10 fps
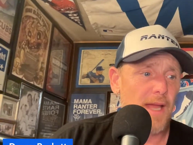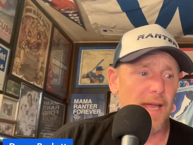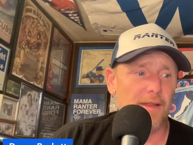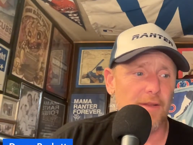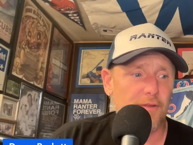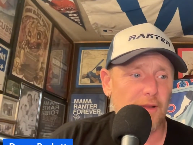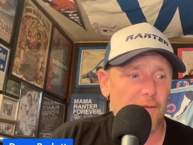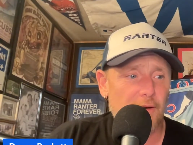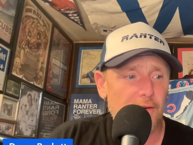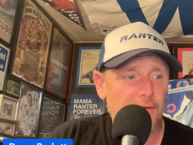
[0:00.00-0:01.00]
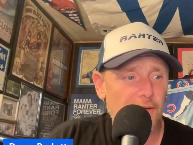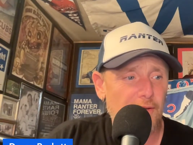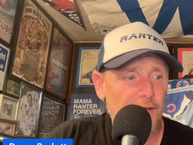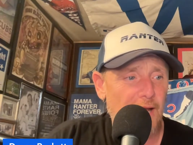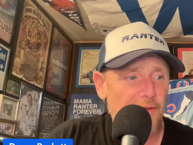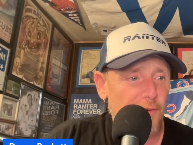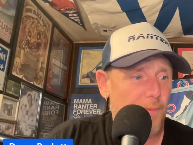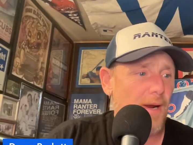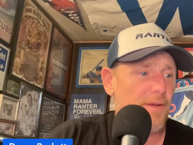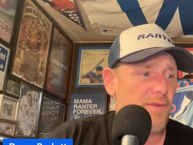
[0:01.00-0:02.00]
Alex Laverne says not
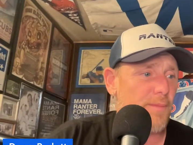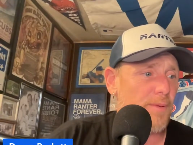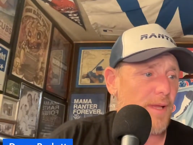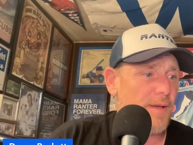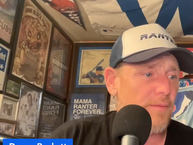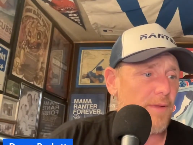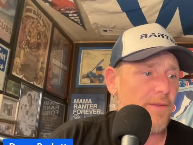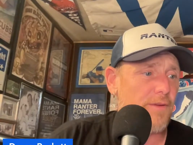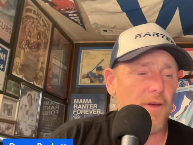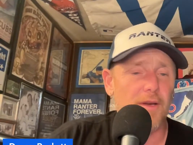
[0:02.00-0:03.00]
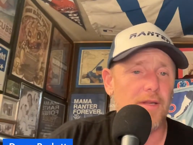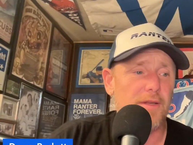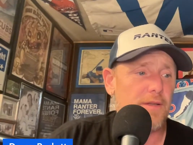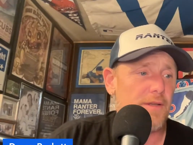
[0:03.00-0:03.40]
surprised he played. Well, that's good.